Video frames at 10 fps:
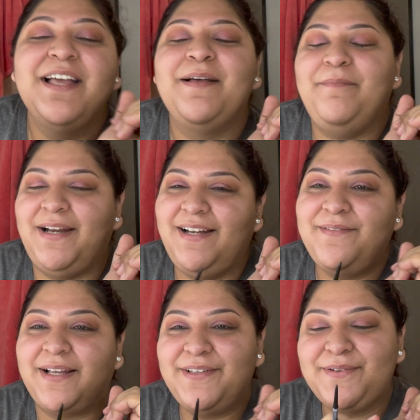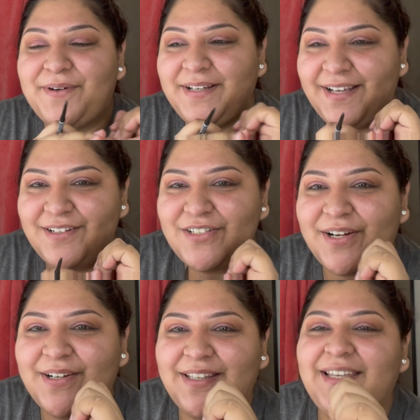But anyway, you go and get your
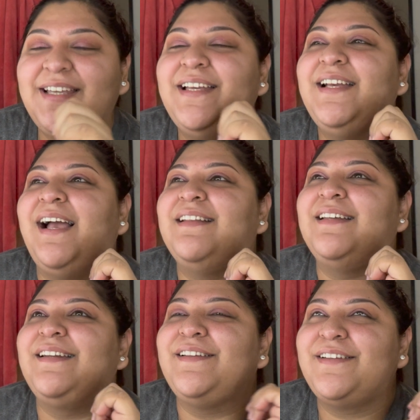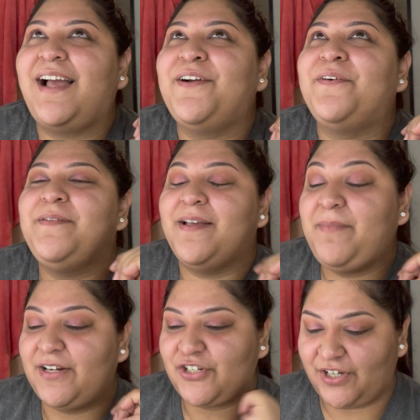turkey, and then I go and get
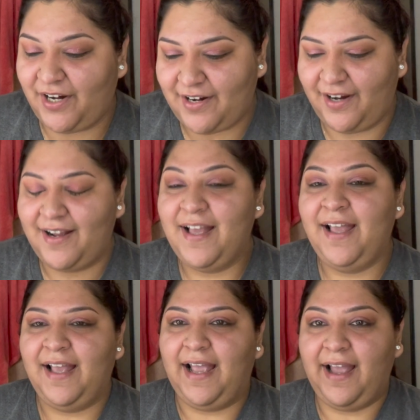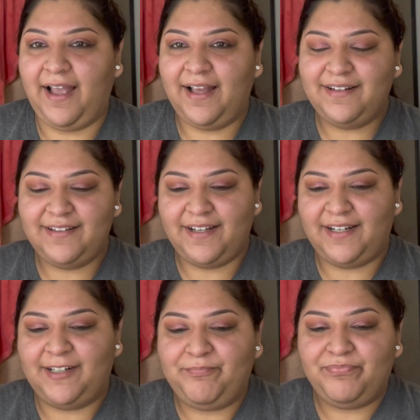my shirt, and
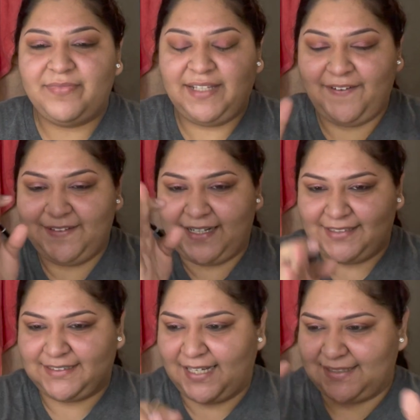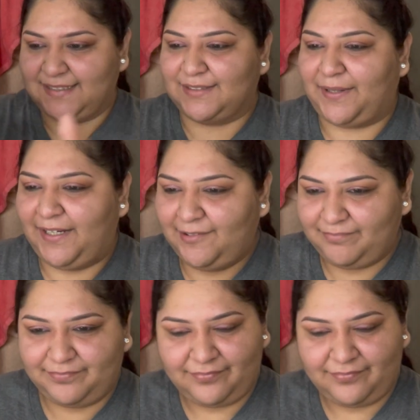they're in like sizes, right?